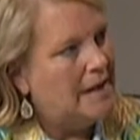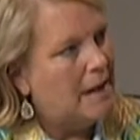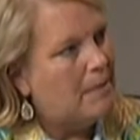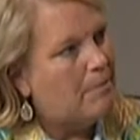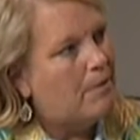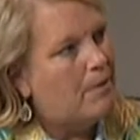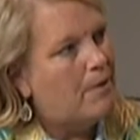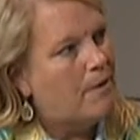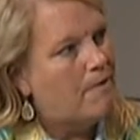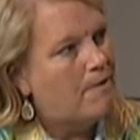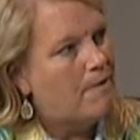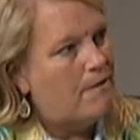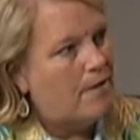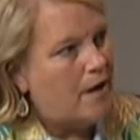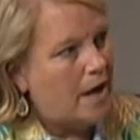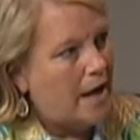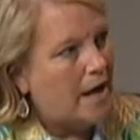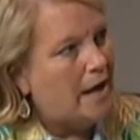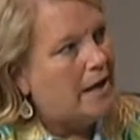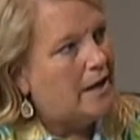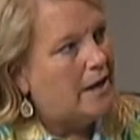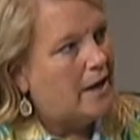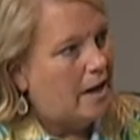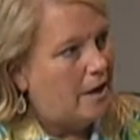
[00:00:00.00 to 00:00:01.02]
that
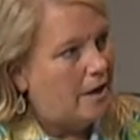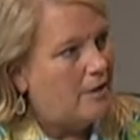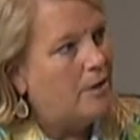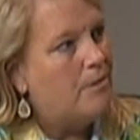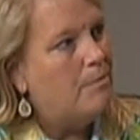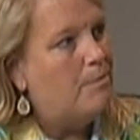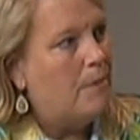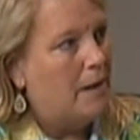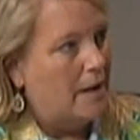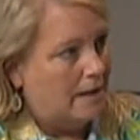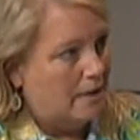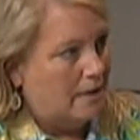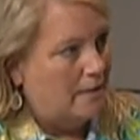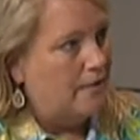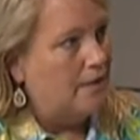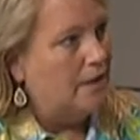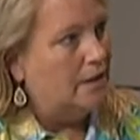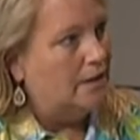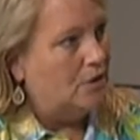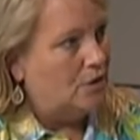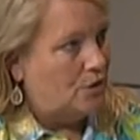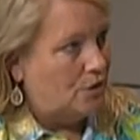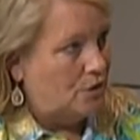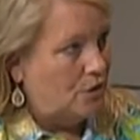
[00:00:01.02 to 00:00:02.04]
provide other
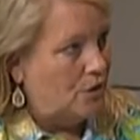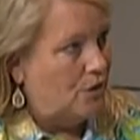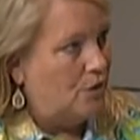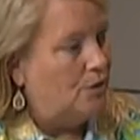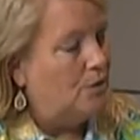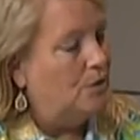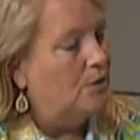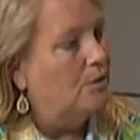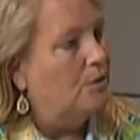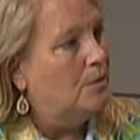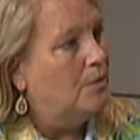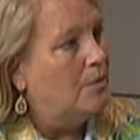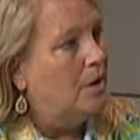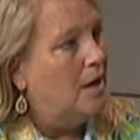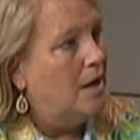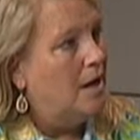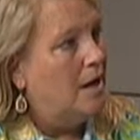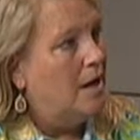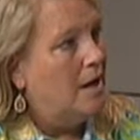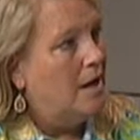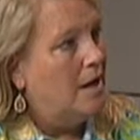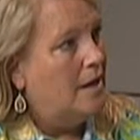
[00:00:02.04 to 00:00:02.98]
benefits yes. to yes.